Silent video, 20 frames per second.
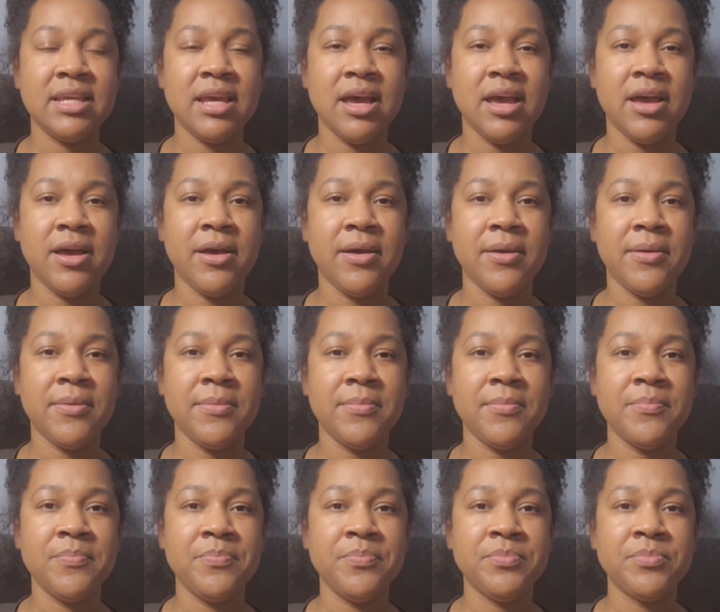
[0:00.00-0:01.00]

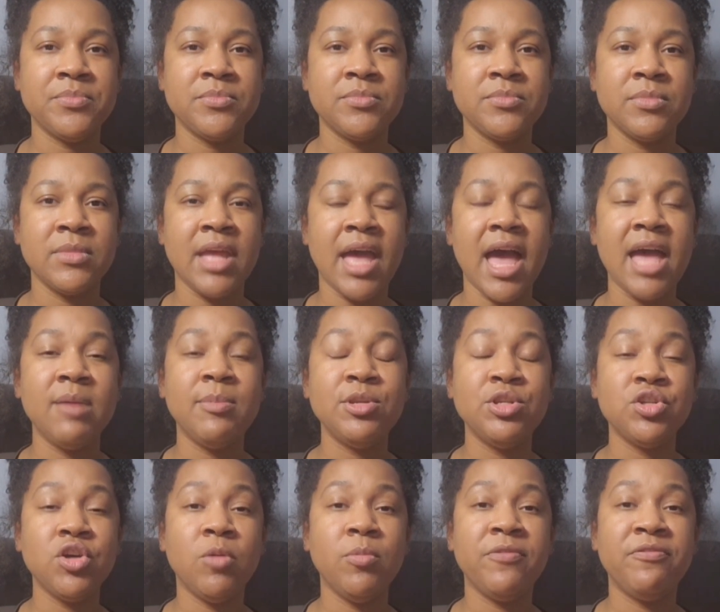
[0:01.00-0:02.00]
I had
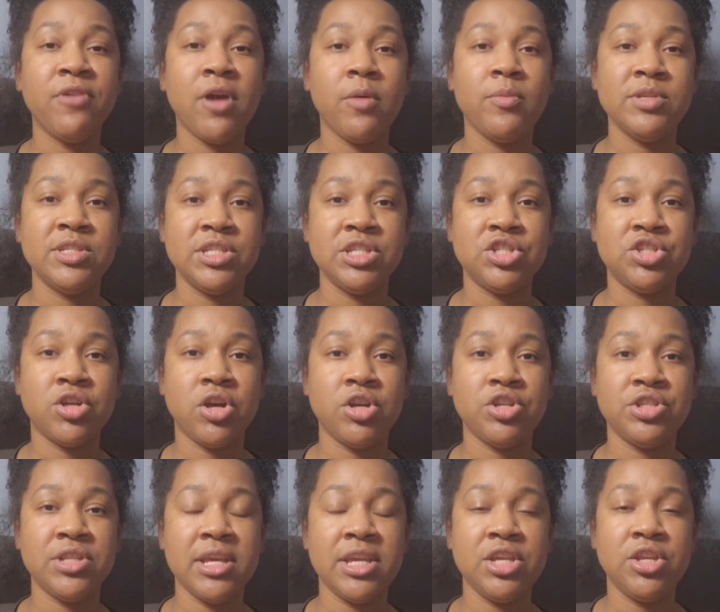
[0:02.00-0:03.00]
been told before I was
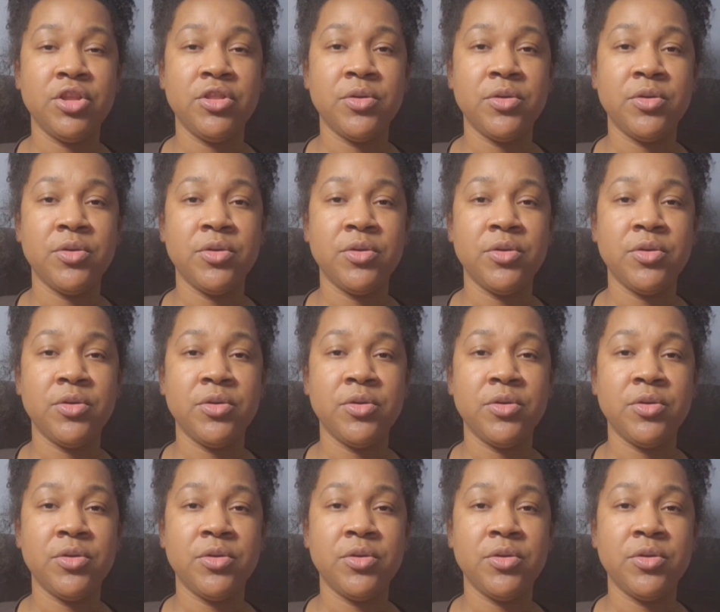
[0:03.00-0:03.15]
discharged that,